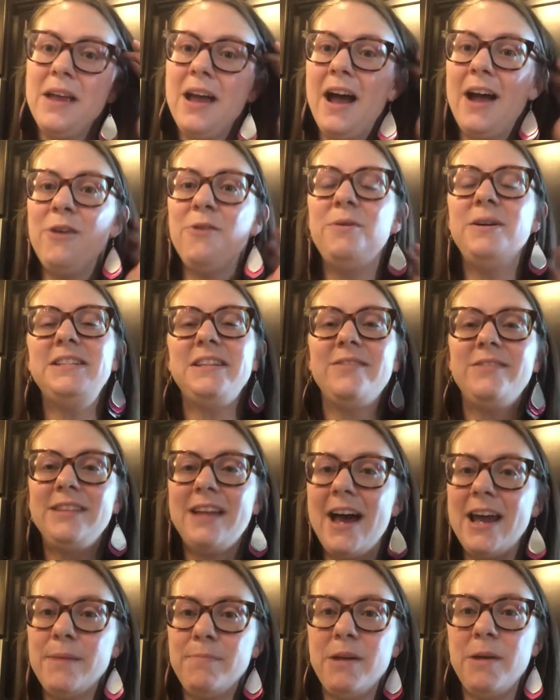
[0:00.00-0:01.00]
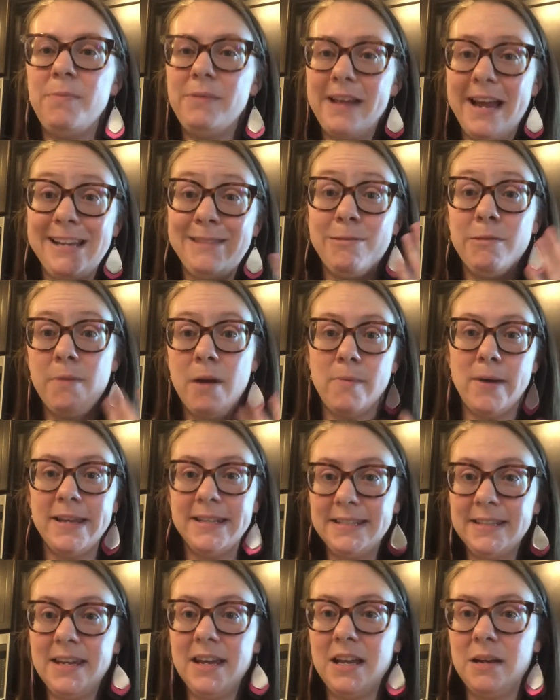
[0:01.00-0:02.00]
I always have a lot of people ask me about my
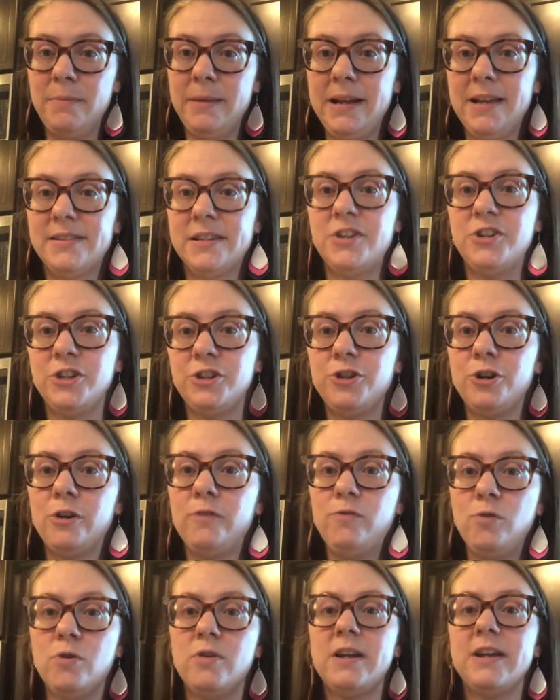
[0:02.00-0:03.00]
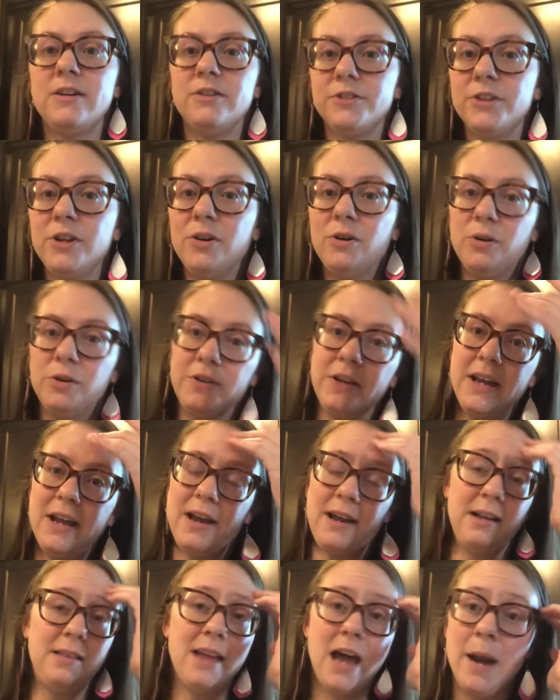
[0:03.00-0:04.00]
skin because I just turned 40 years old,
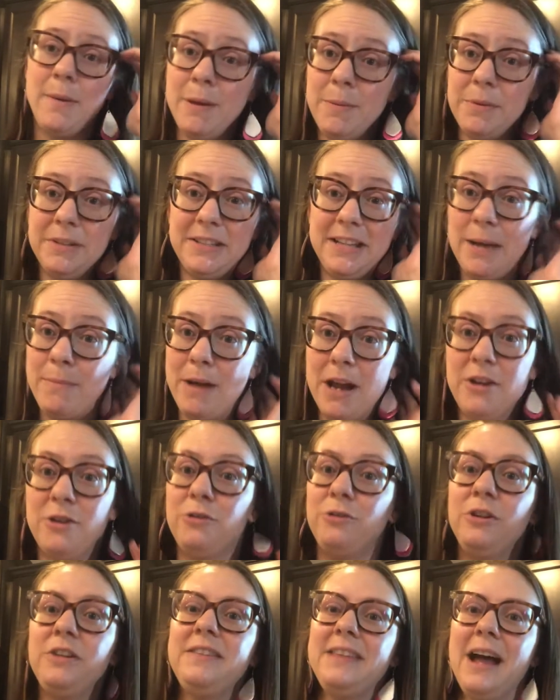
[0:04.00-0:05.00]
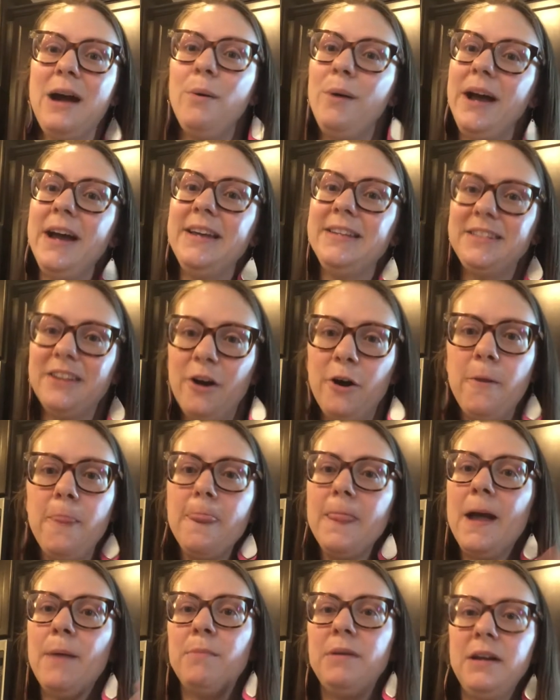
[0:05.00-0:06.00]
and a lot of people tell me I don't look that way. So
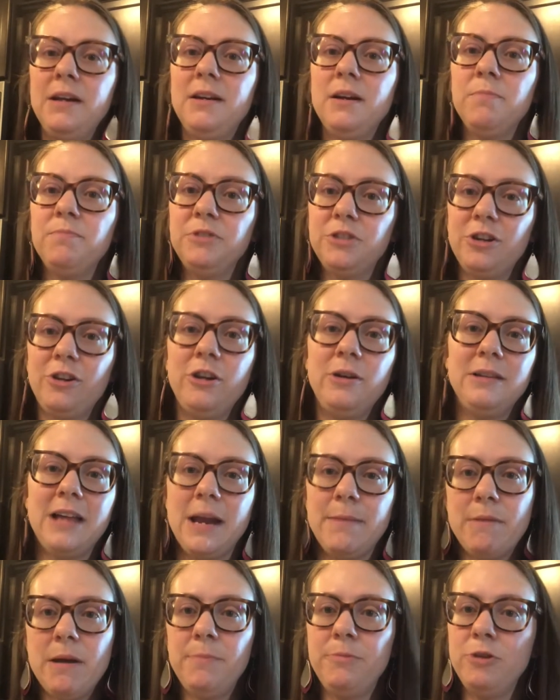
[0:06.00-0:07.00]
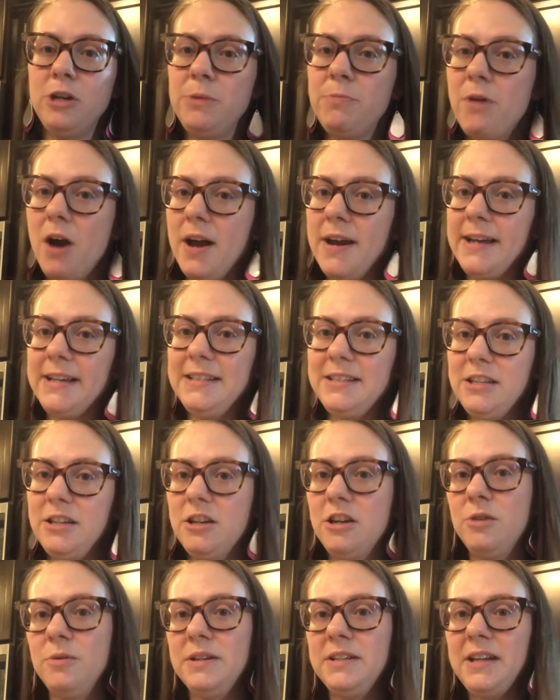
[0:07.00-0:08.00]
I'm going to show you a lot of my beauty products
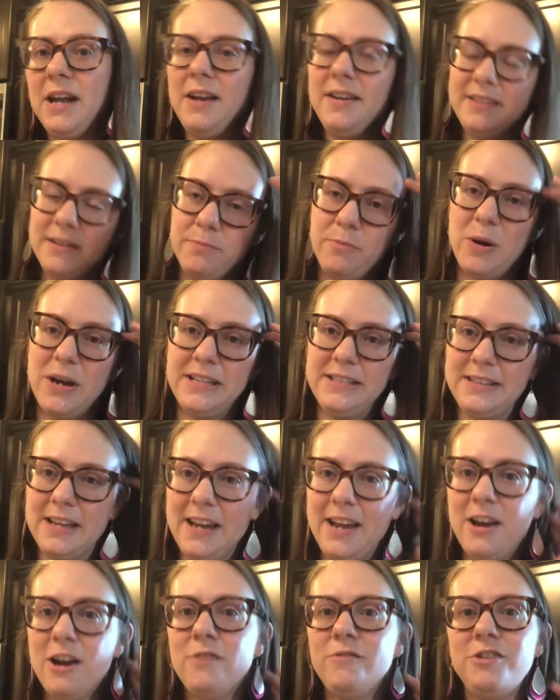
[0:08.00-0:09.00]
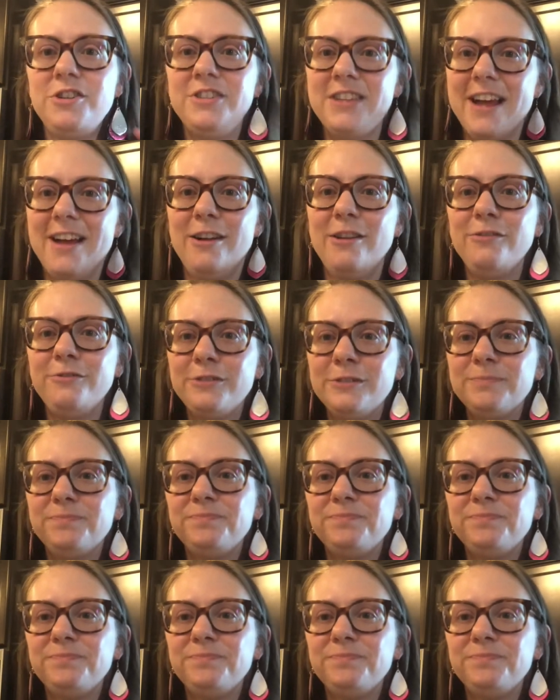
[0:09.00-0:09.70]
too, and kind of some ways to take care of yourself.